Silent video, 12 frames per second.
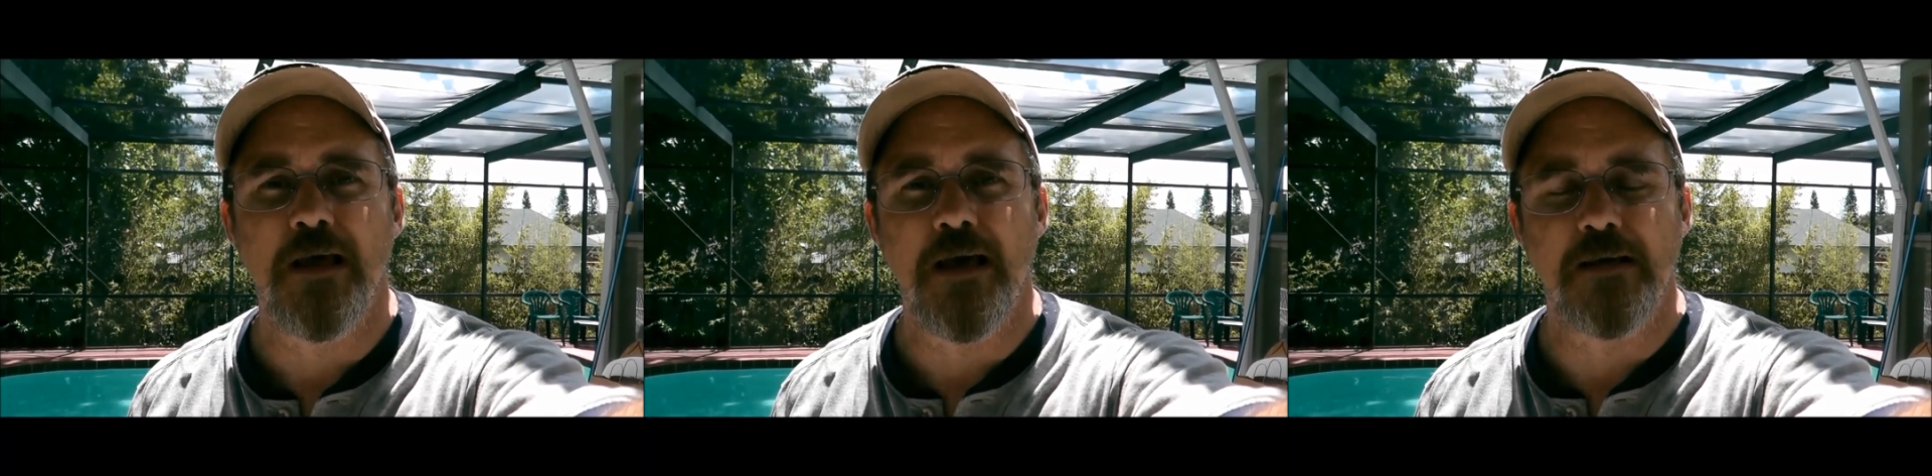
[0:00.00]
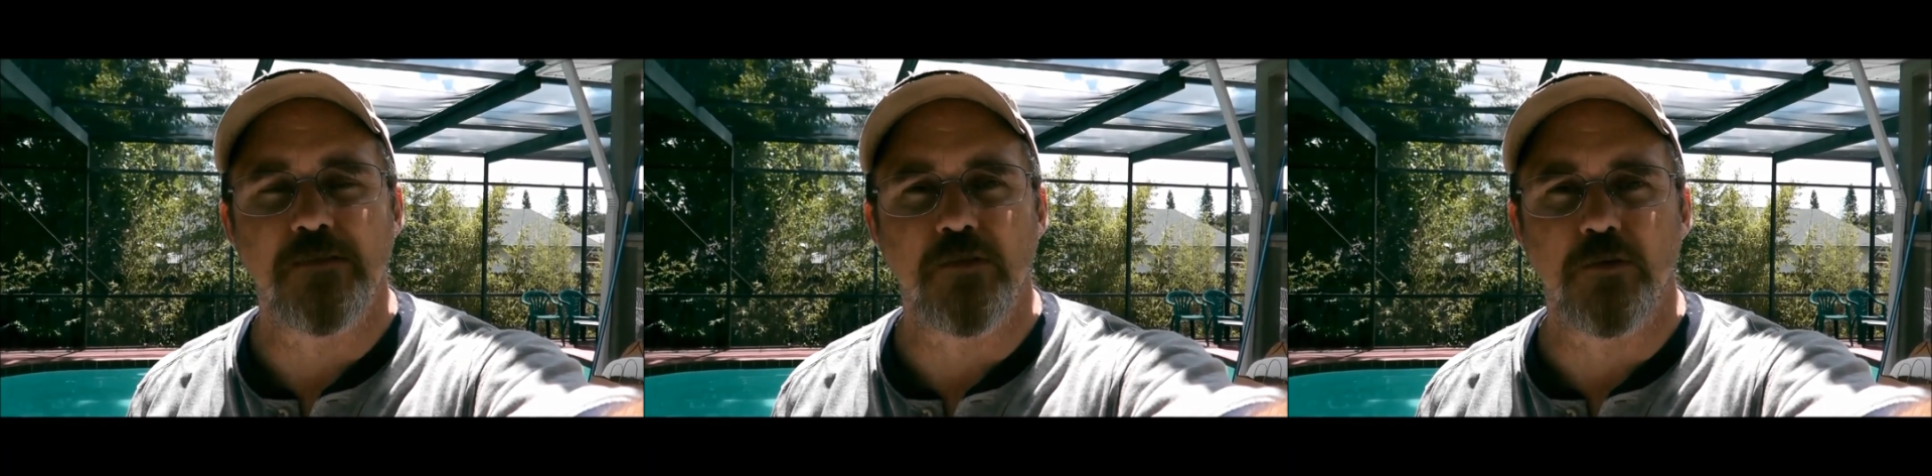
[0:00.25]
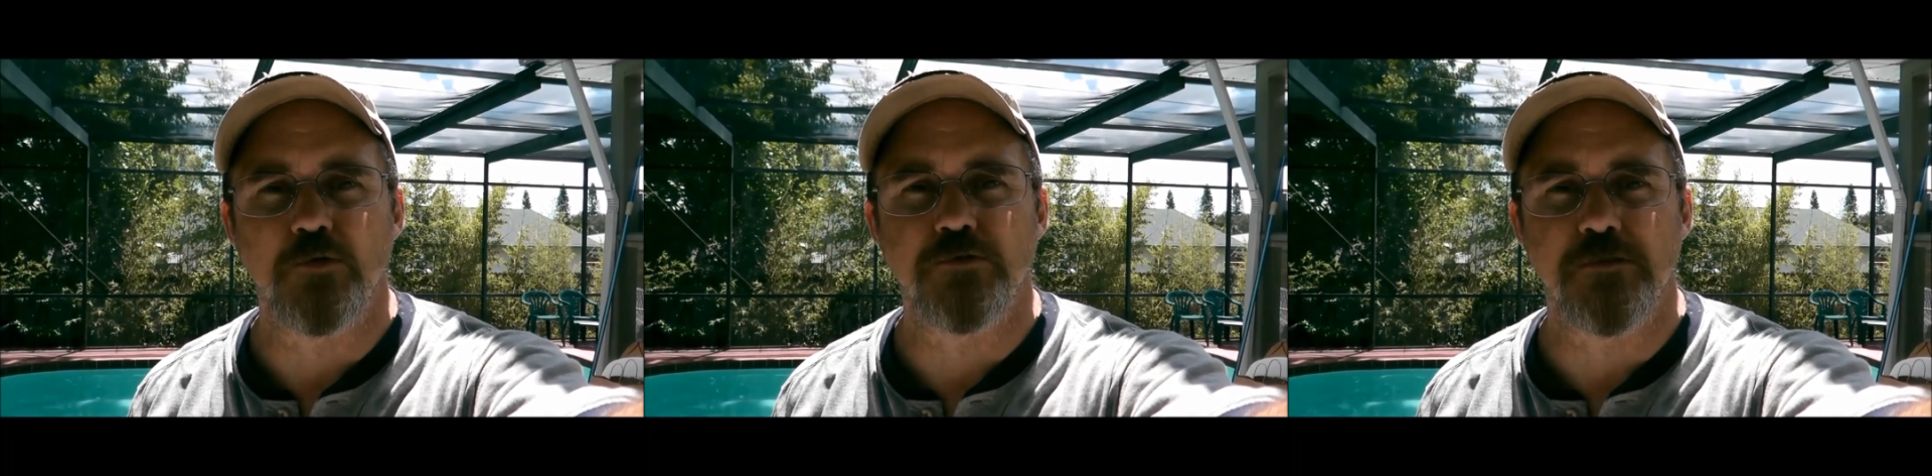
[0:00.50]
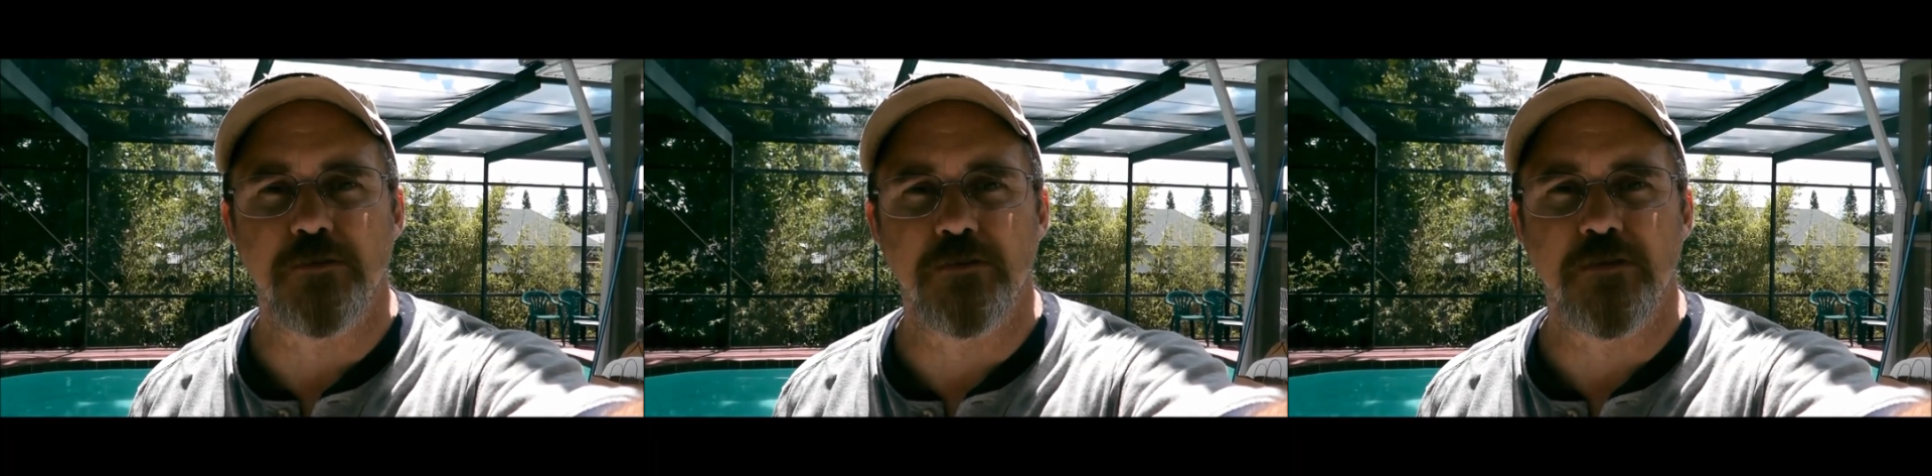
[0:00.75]
and
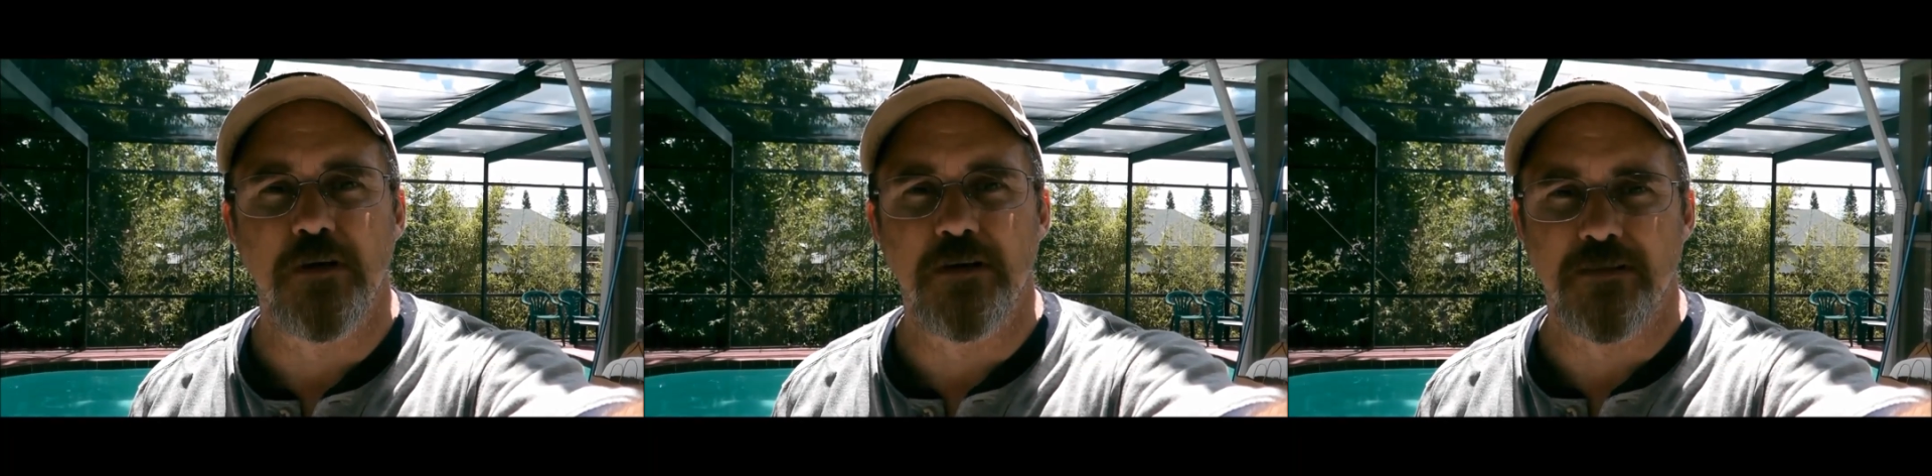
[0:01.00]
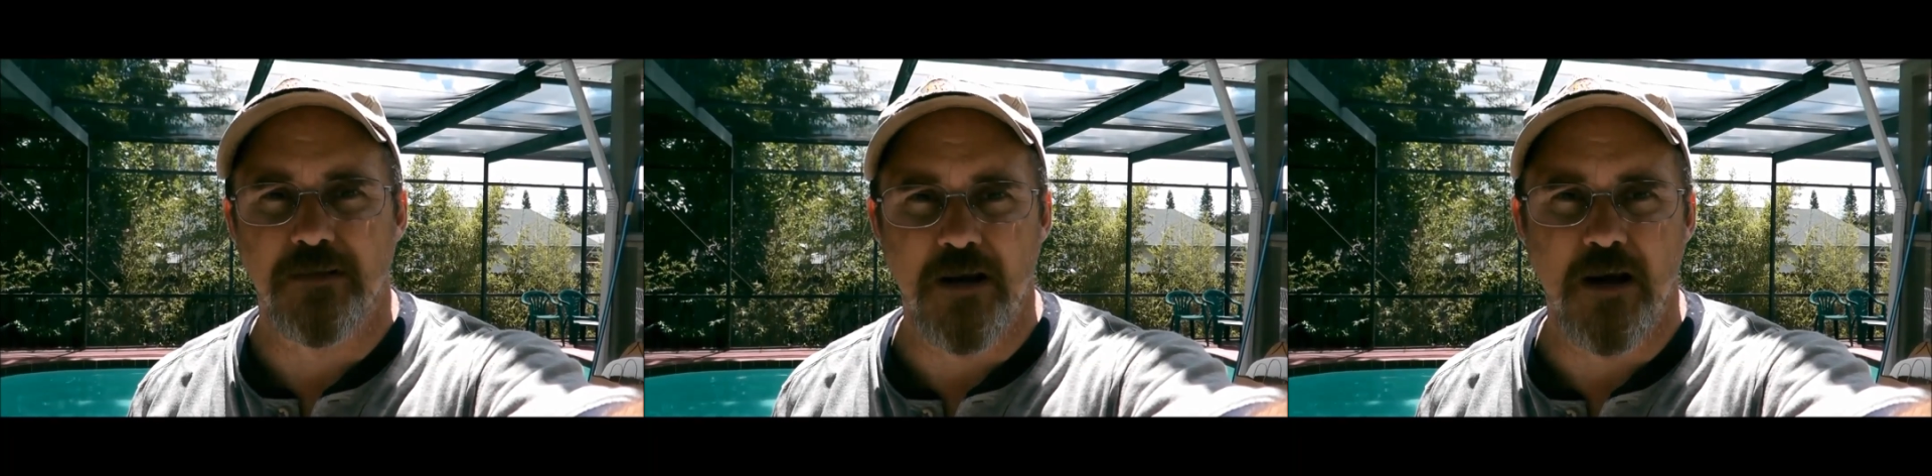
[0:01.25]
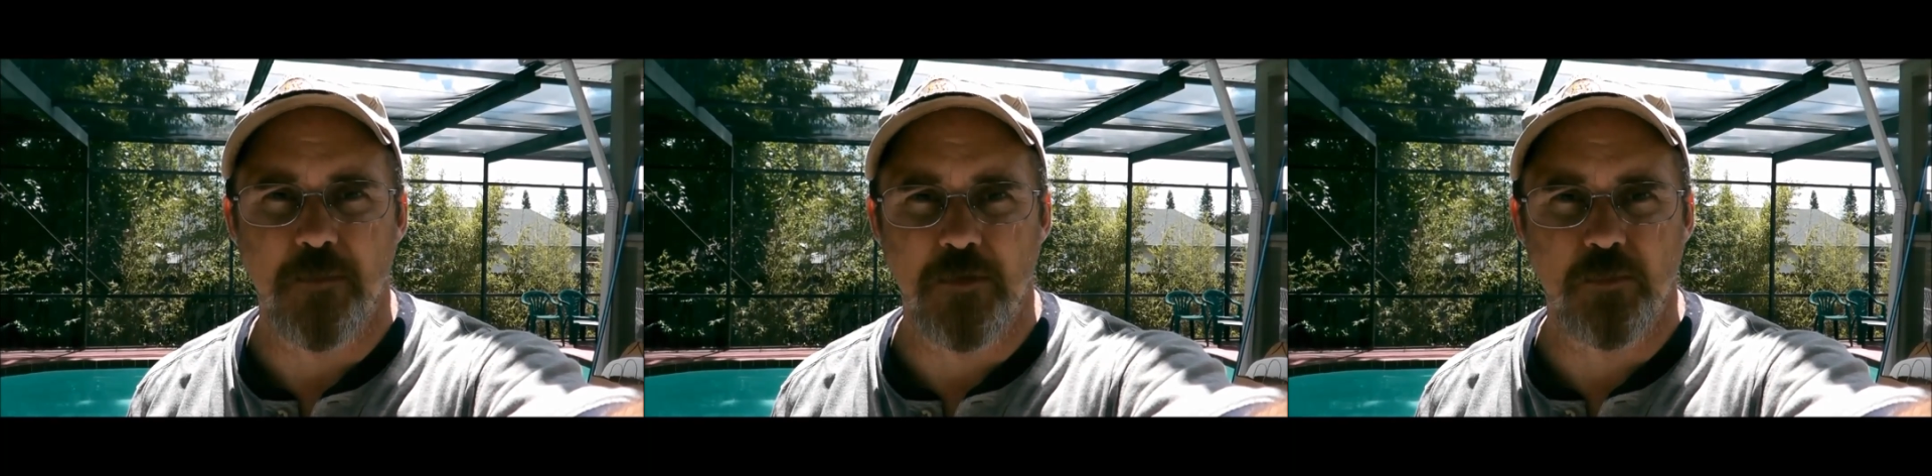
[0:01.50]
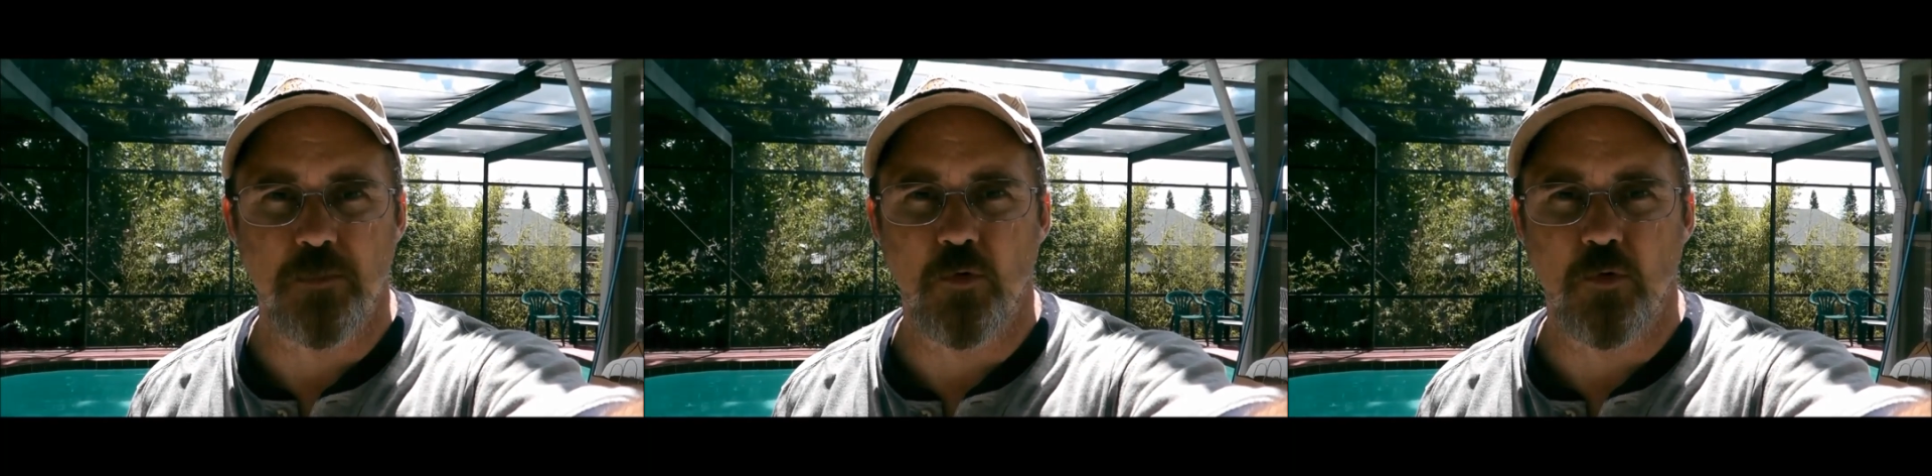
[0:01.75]
Solutions to Common